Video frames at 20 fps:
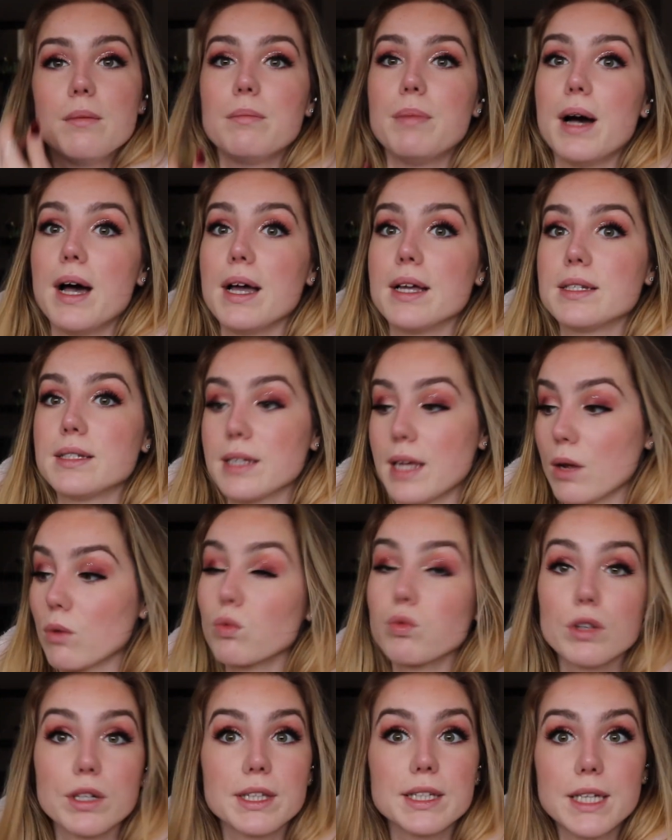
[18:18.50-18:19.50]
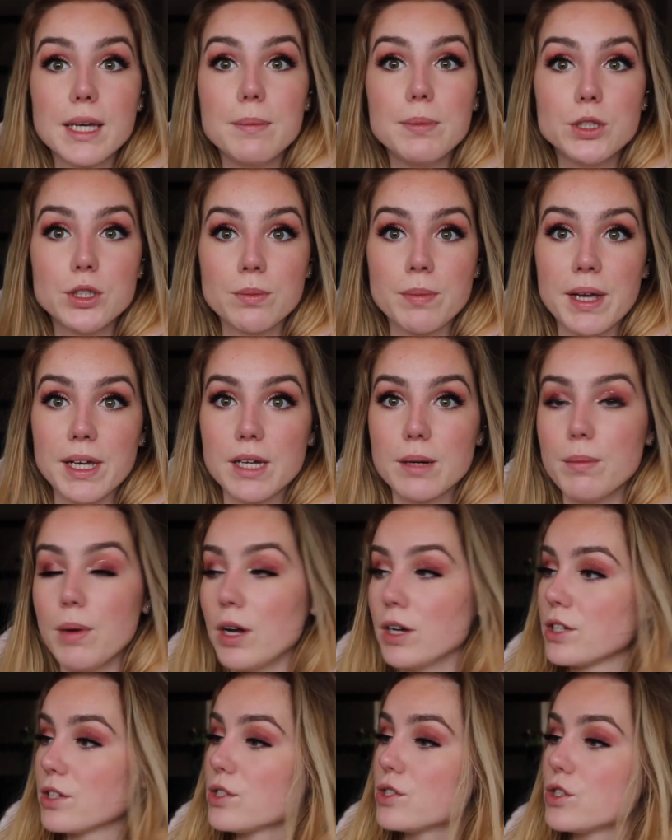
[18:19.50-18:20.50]
but it really keeps your makeup
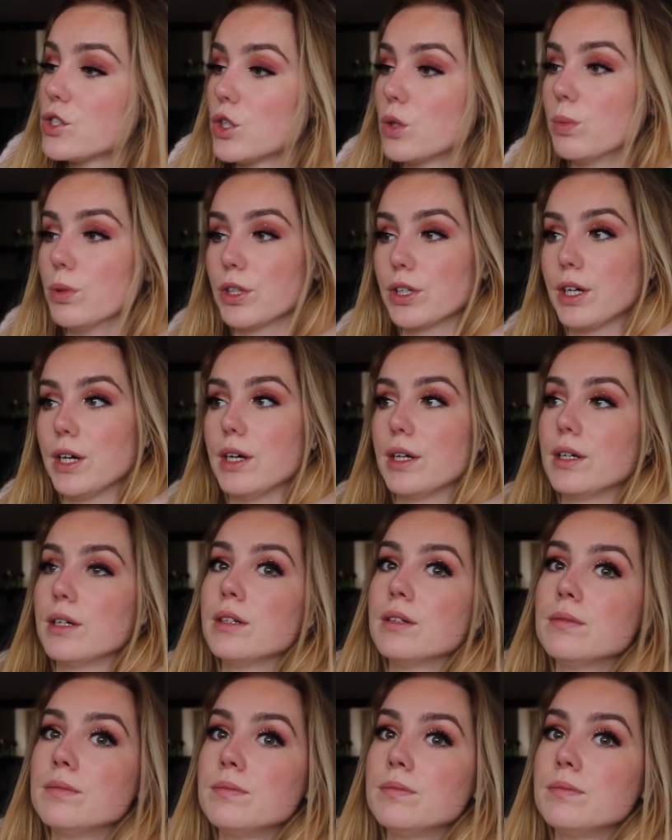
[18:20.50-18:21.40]
on. It's super good.